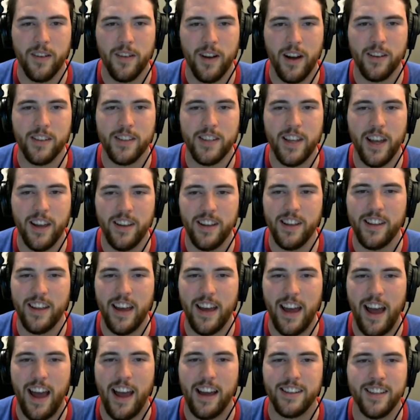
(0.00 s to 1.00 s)
I'll tell you
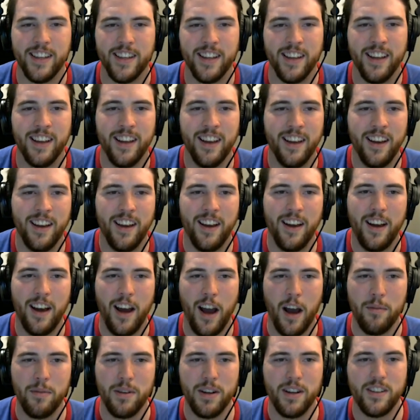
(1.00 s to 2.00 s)
that.
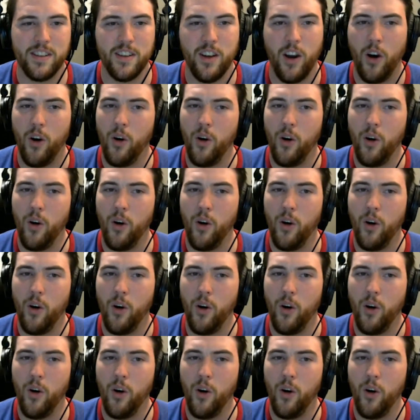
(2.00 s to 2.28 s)
I'm gonna...